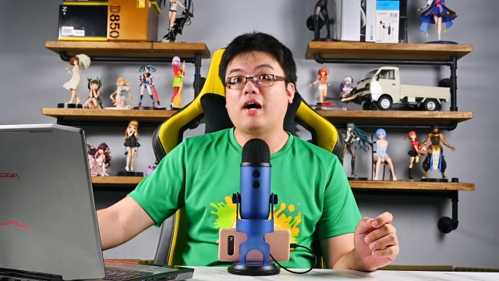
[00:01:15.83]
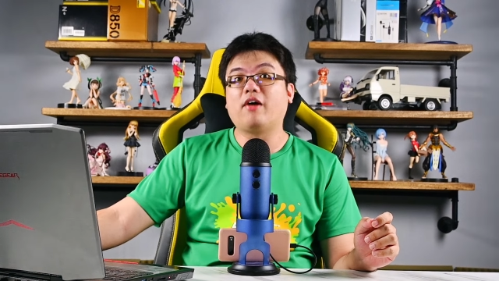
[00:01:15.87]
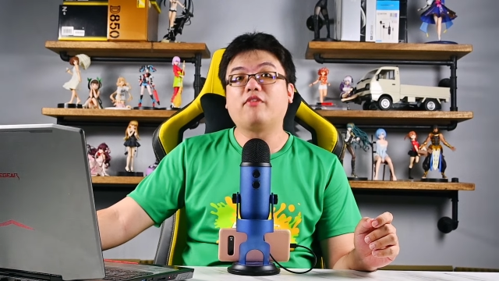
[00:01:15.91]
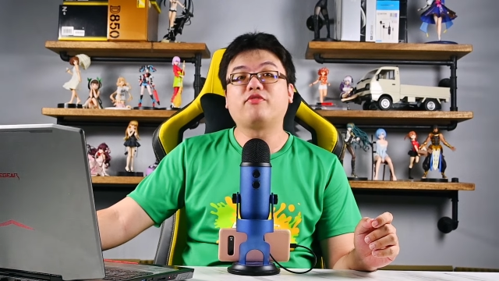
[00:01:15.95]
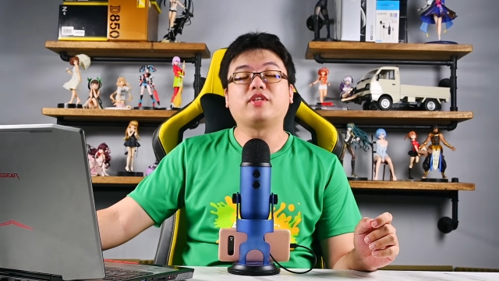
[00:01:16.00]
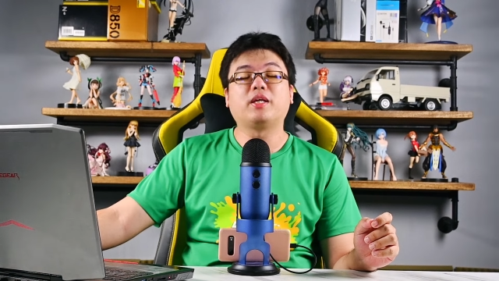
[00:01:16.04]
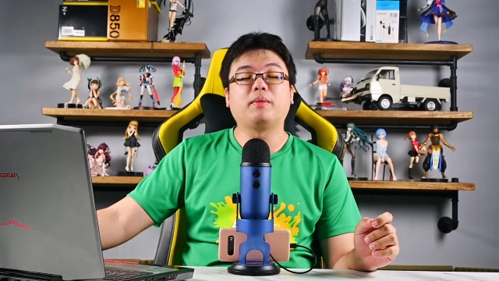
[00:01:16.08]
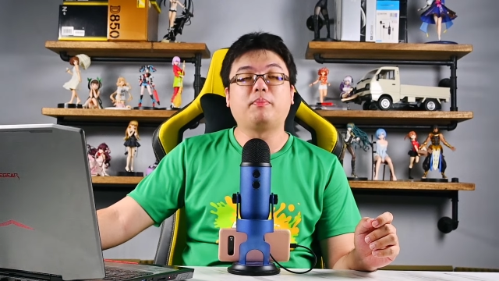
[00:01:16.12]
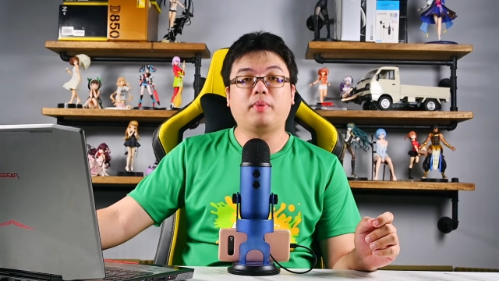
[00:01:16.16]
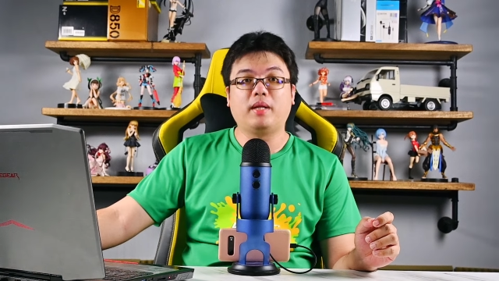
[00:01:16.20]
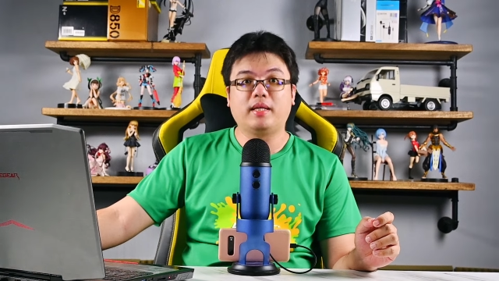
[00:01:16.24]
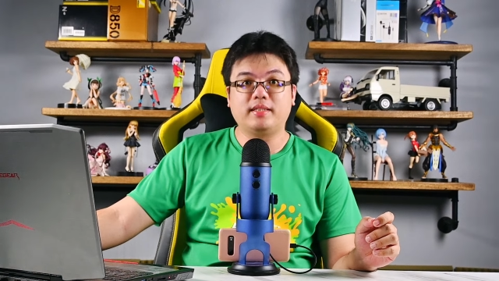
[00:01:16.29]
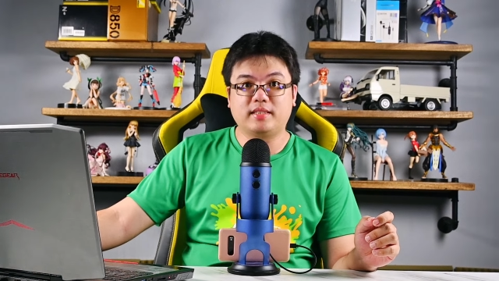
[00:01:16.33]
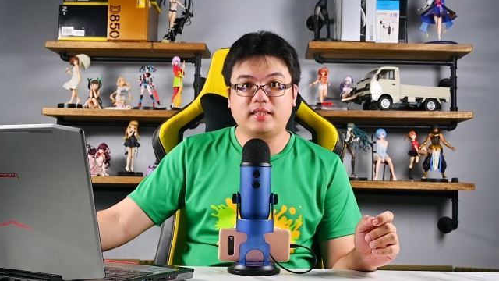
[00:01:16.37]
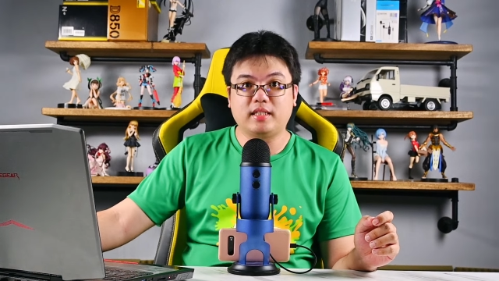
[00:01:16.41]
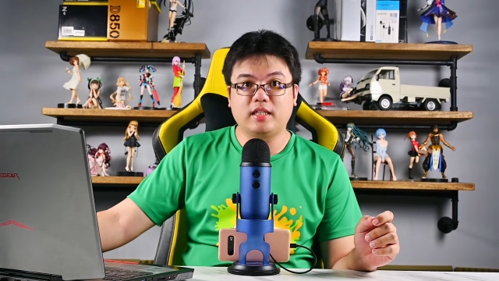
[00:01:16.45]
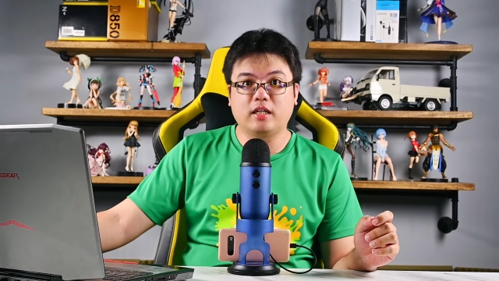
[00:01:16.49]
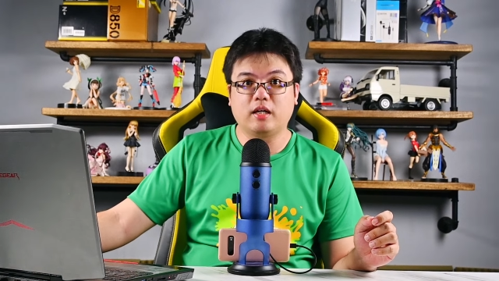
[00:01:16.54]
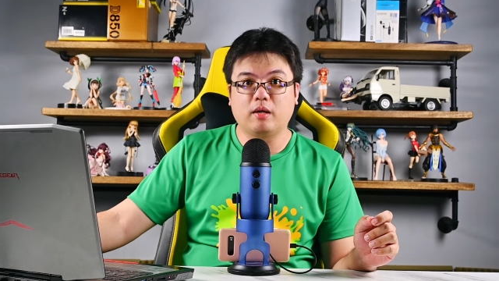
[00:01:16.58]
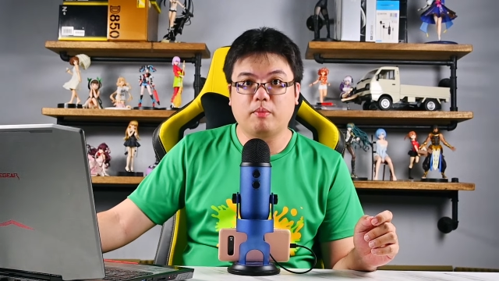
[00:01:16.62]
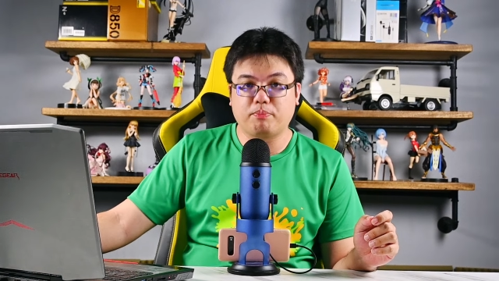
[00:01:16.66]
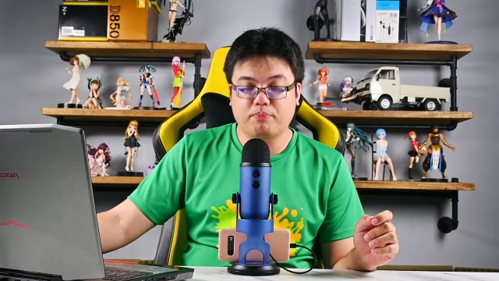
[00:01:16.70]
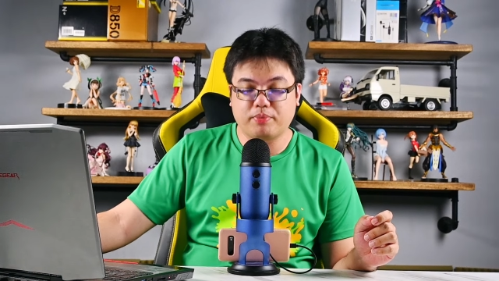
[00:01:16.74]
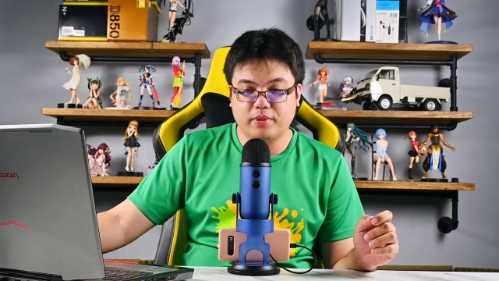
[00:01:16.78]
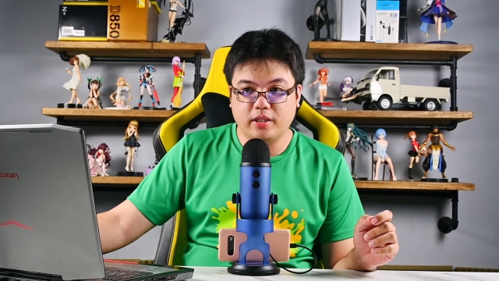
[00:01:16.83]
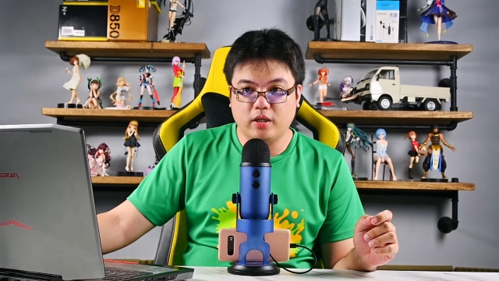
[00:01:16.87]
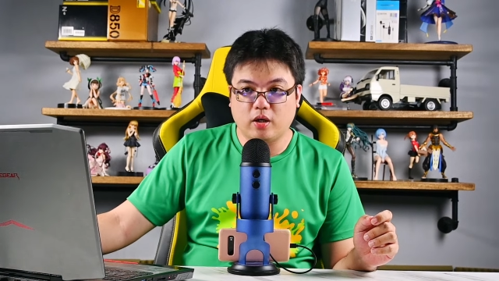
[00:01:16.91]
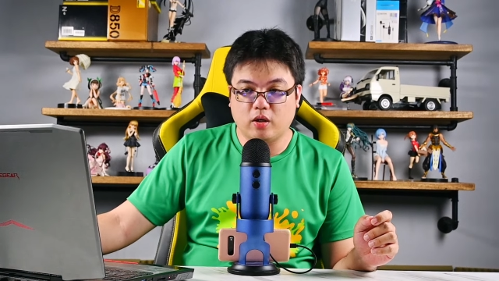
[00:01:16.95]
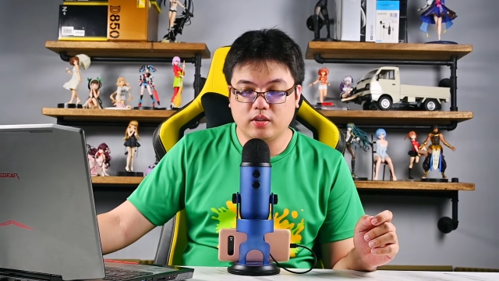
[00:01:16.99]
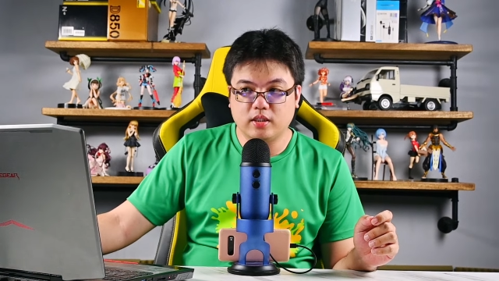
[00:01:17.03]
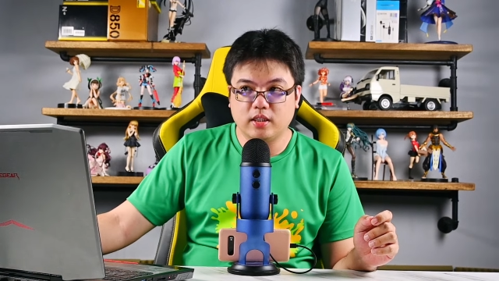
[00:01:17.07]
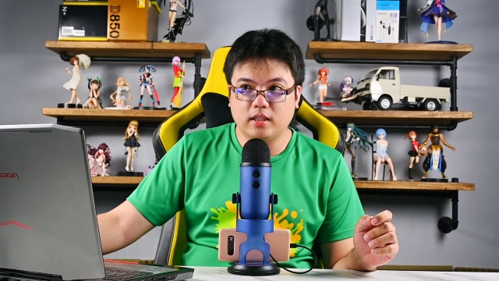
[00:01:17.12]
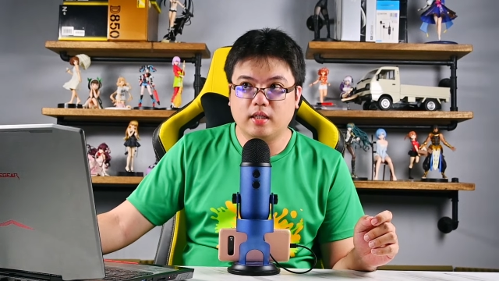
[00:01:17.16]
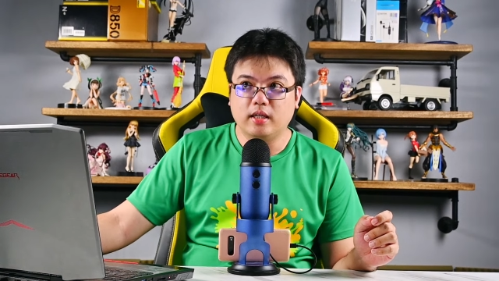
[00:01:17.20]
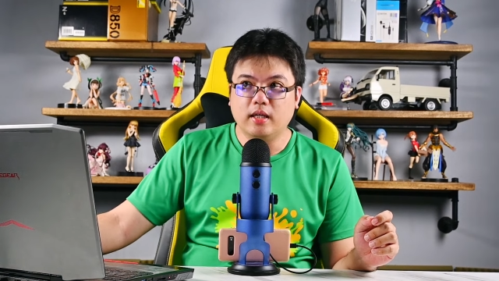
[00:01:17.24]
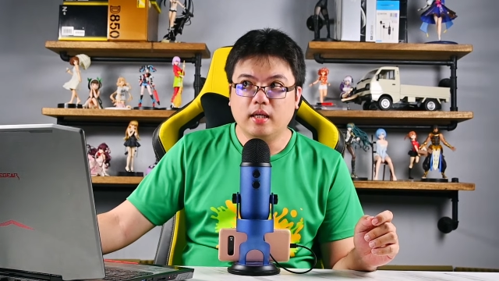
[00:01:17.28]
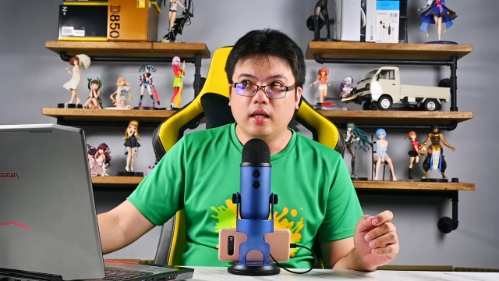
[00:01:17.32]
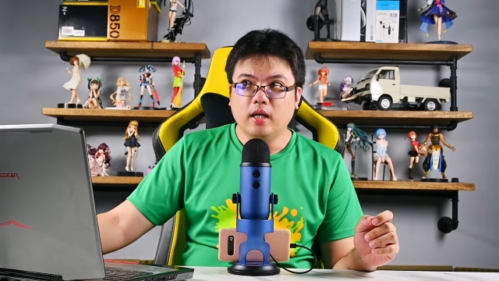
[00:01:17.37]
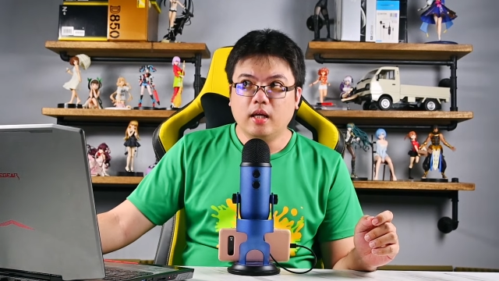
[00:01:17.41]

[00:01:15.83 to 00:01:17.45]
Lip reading: after placing a pre-order.